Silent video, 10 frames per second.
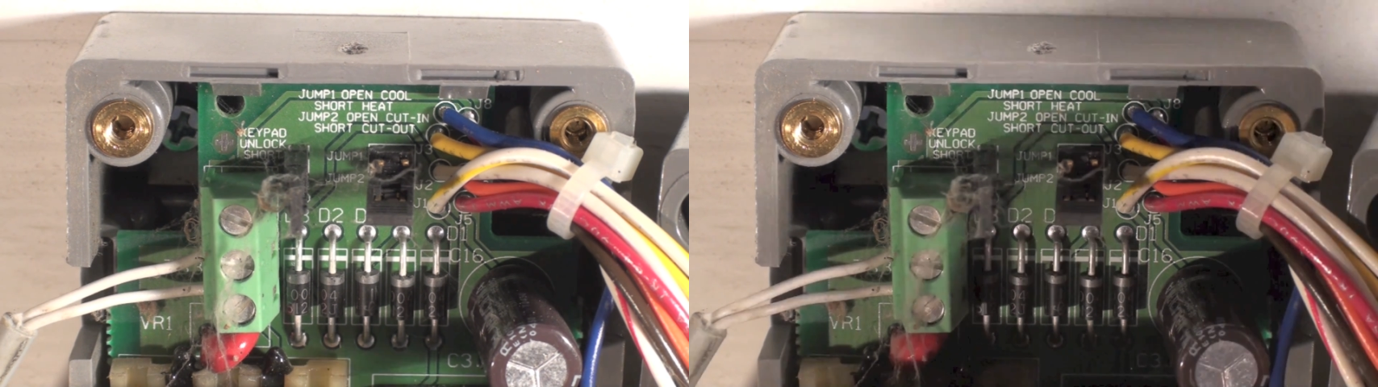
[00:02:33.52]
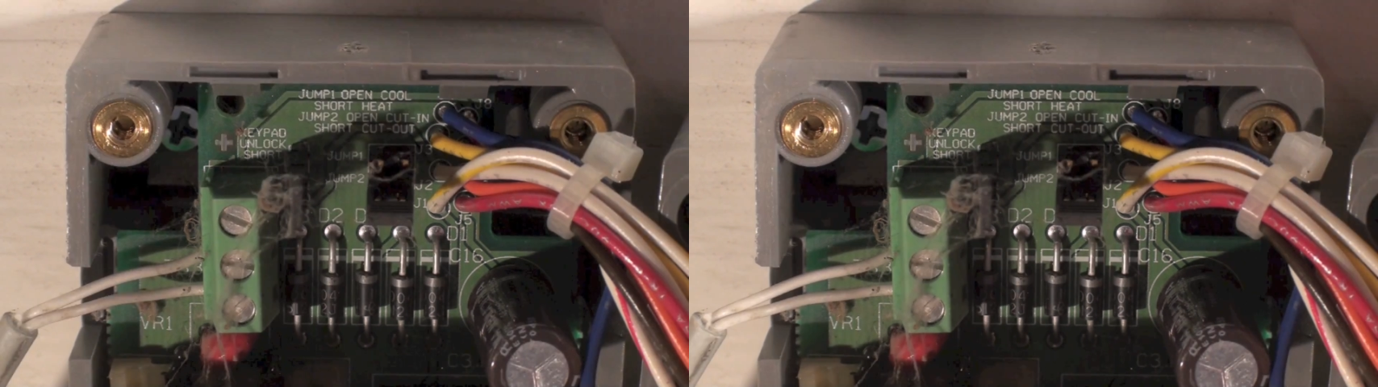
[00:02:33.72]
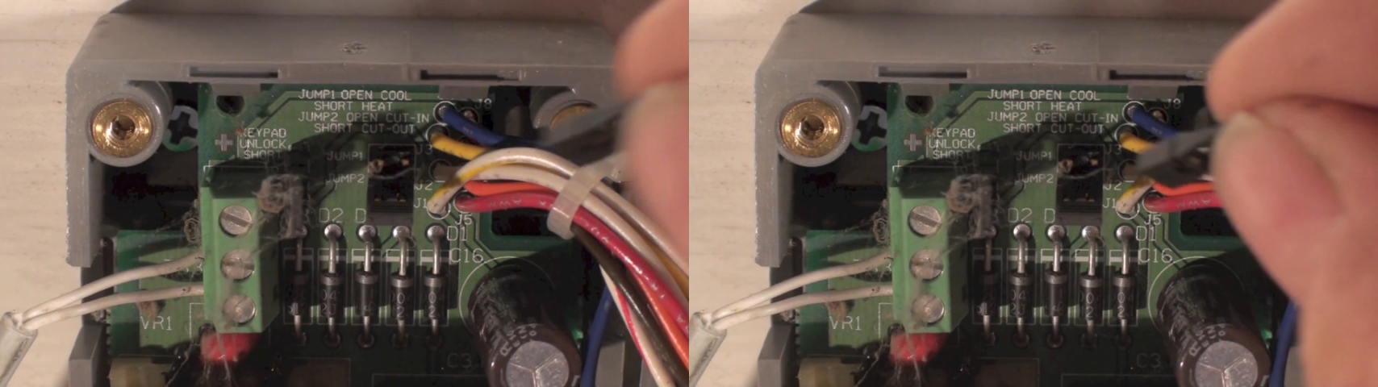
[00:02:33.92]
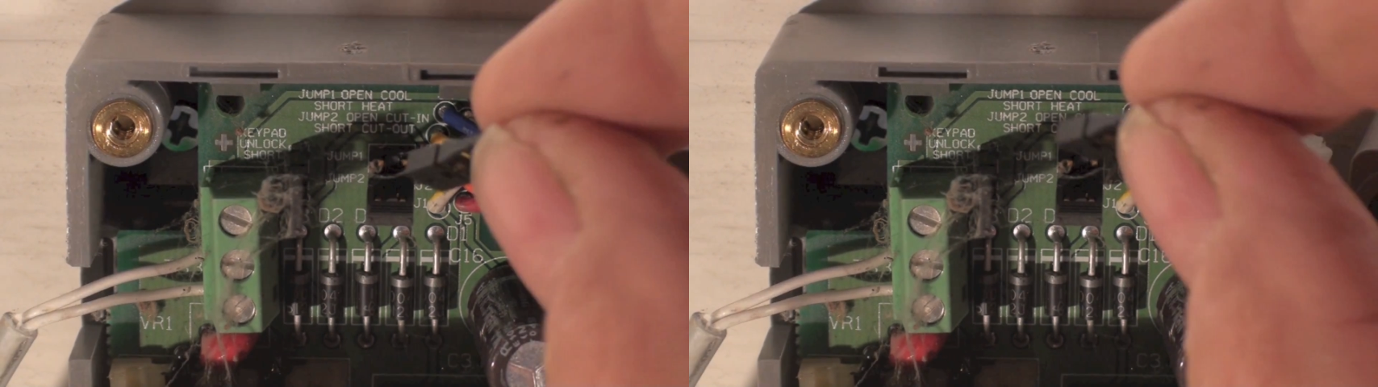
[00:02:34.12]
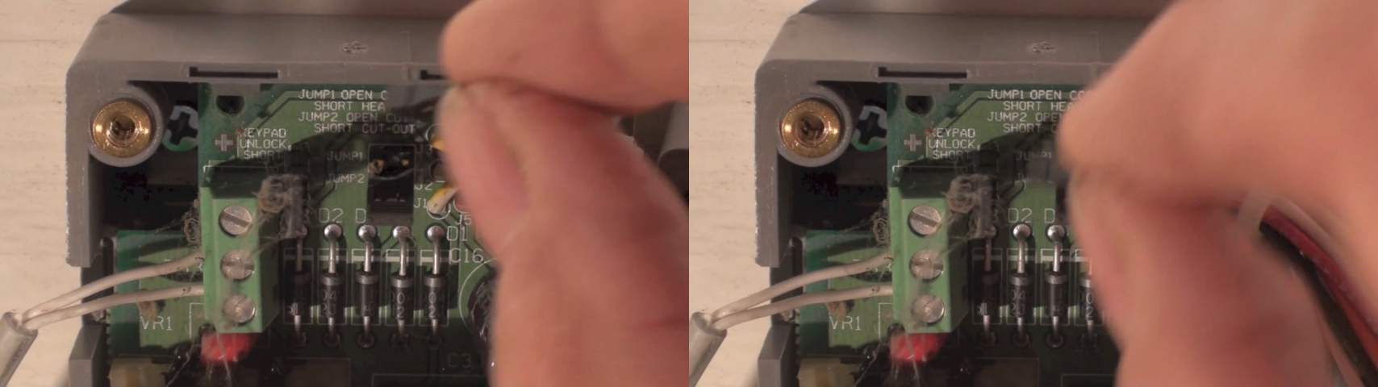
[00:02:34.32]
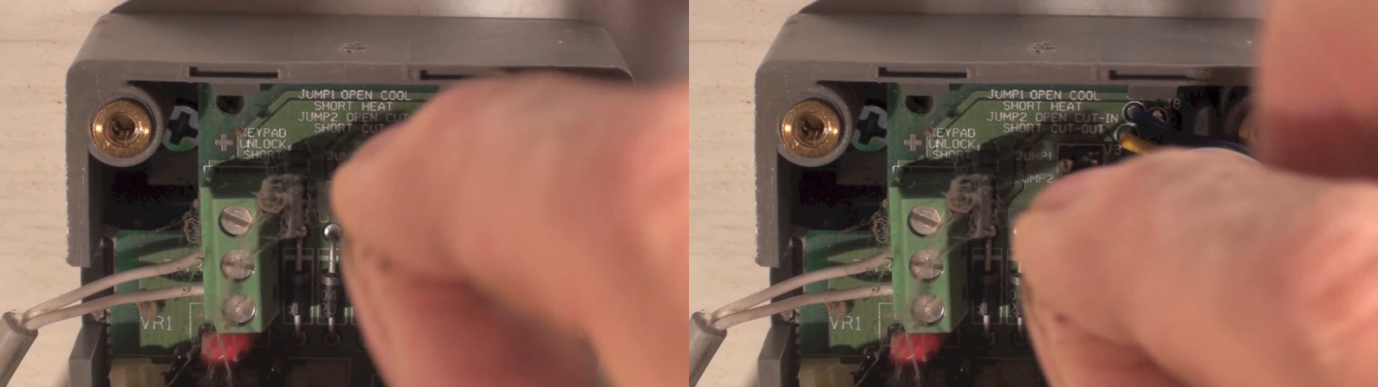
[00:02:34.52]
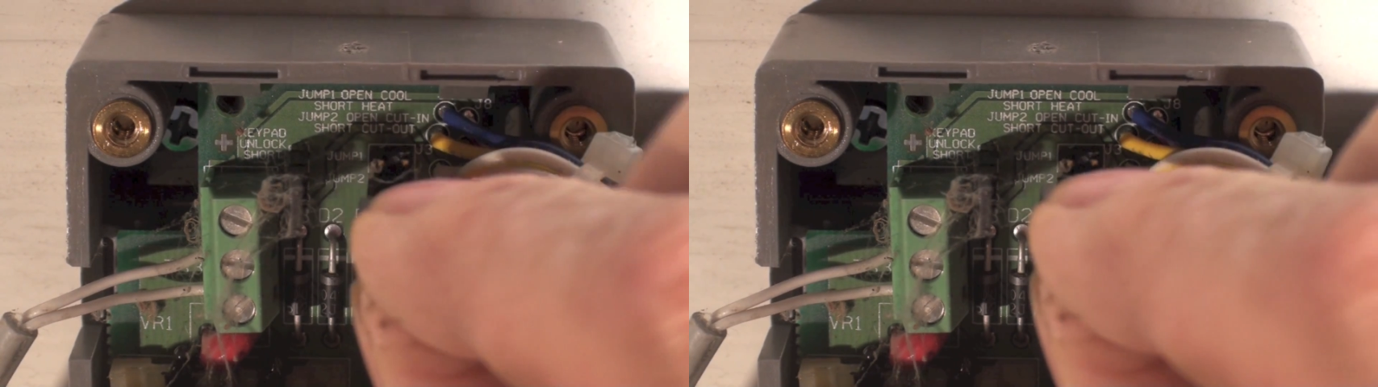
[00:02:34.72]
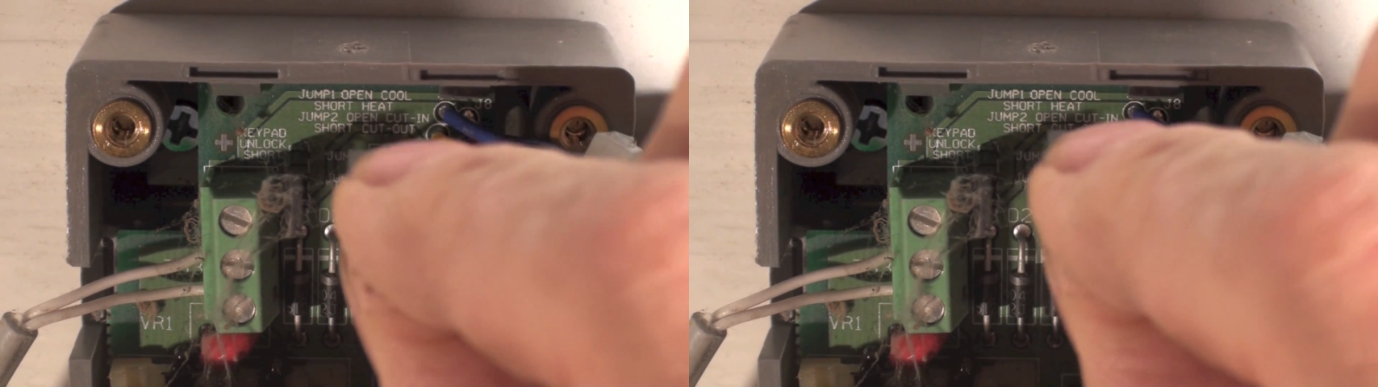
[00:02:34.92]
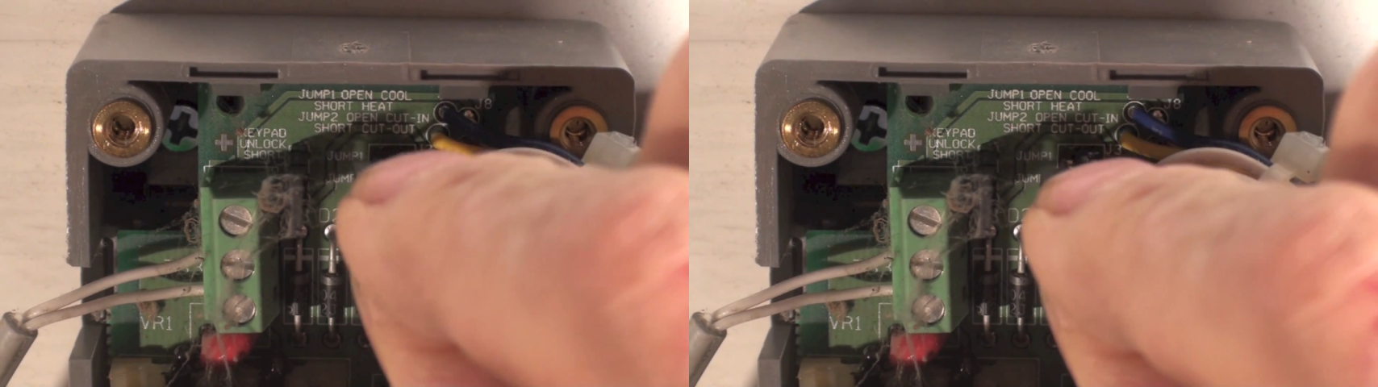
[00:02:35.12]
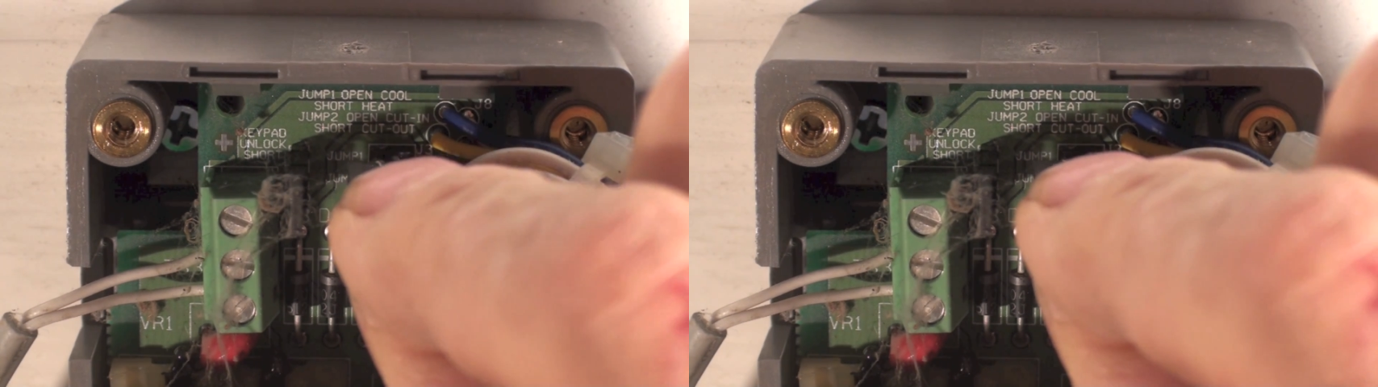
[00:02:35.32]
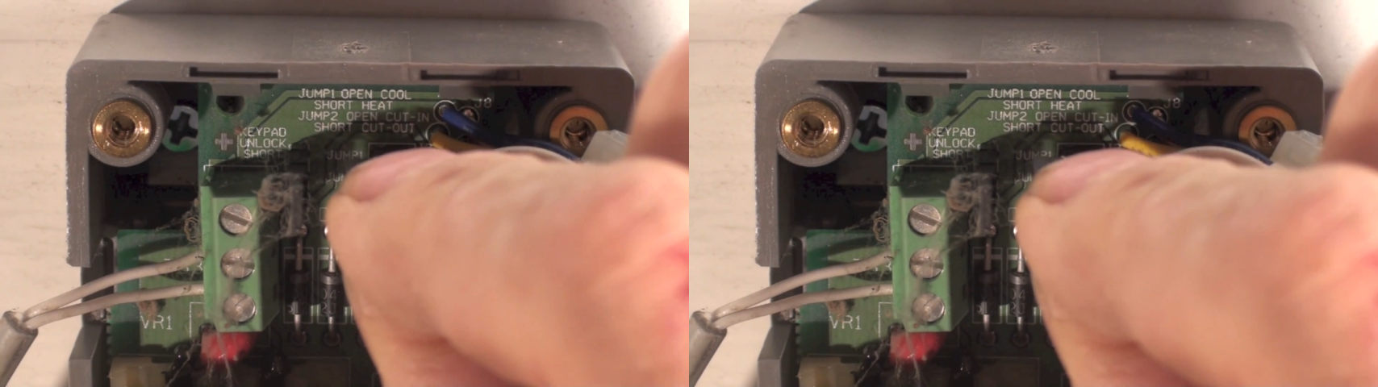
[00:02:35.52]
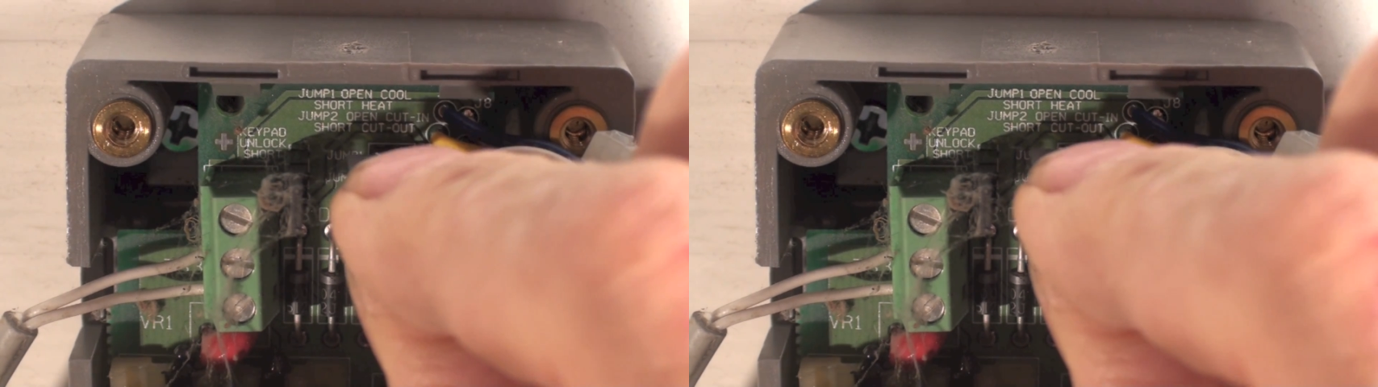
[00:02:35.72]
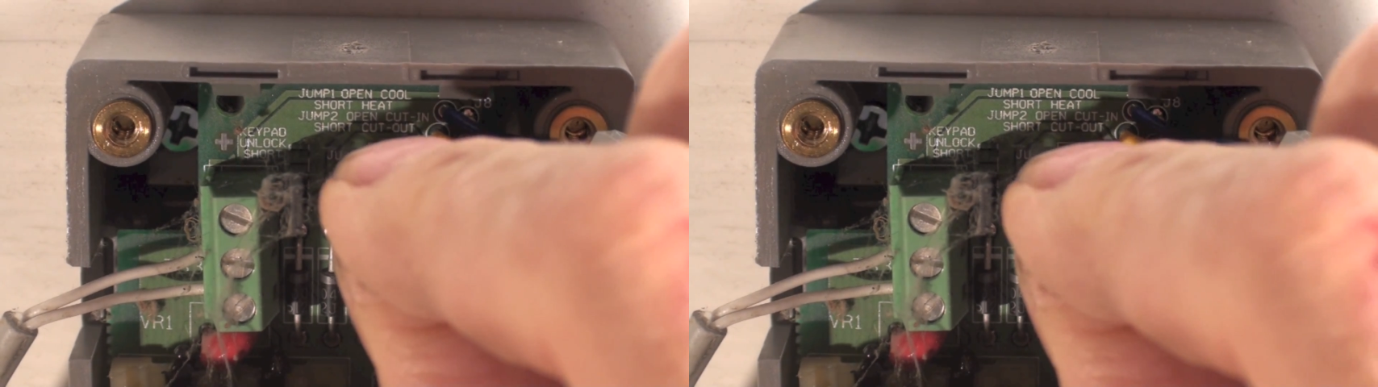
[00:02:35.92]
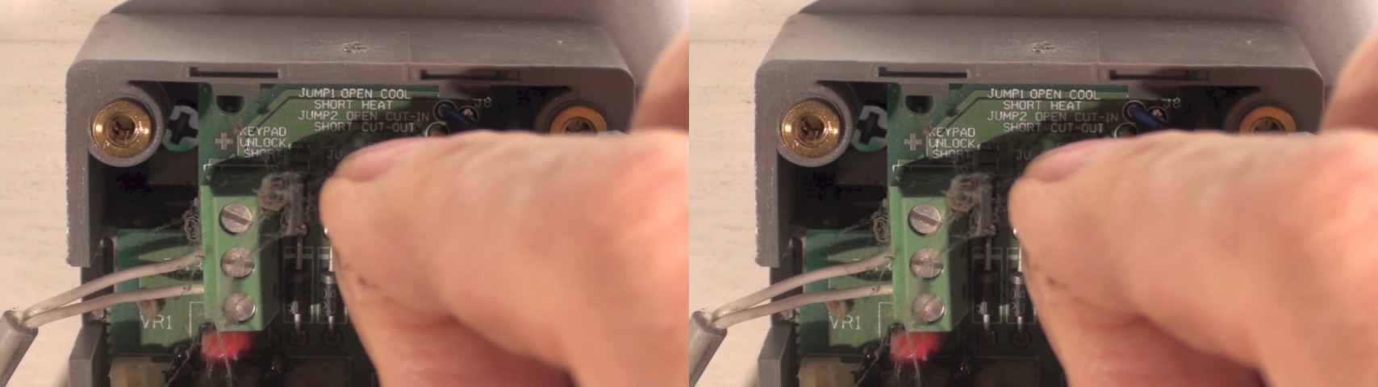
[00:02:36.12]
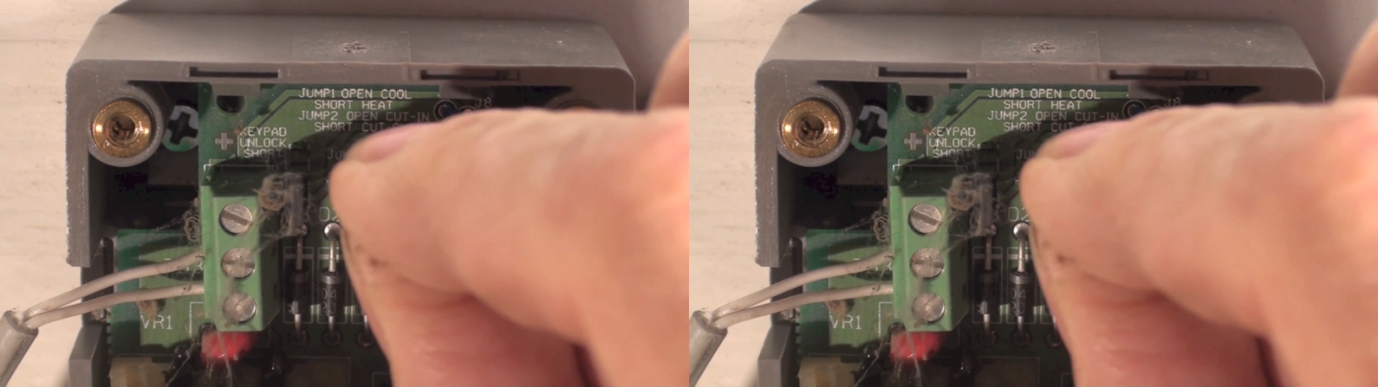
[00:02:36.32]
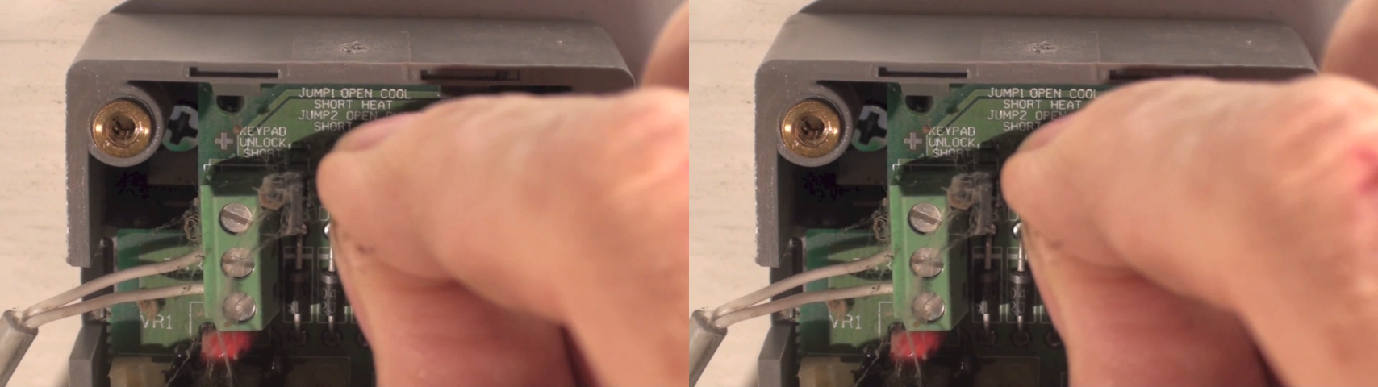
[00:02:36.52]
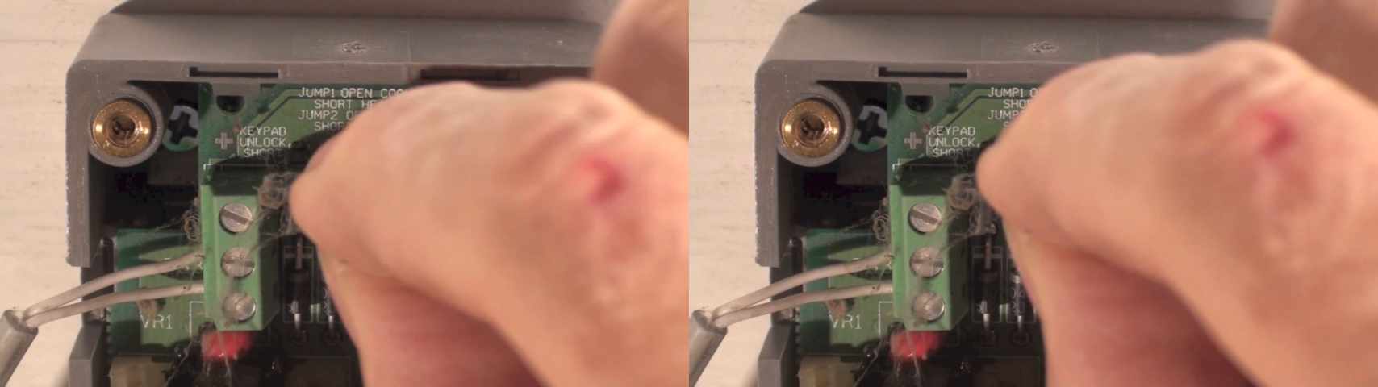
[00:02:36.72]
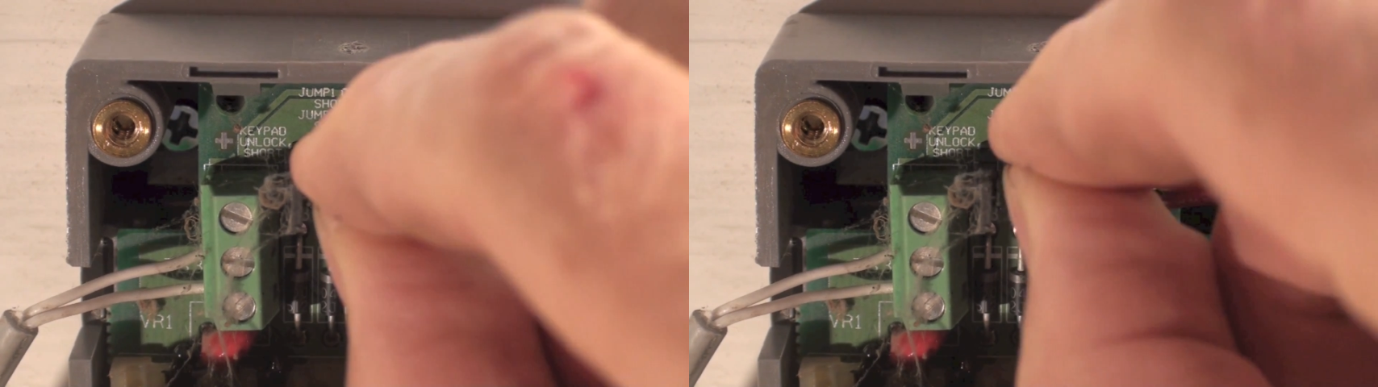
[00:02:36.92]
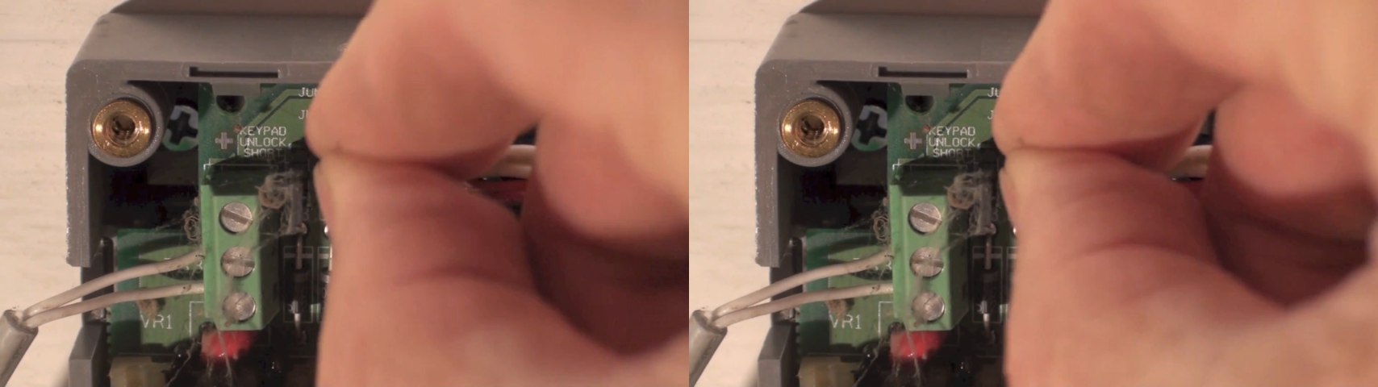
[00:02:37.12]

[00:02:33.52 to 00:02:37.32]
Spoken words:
No face is visible, so there are no lips to read.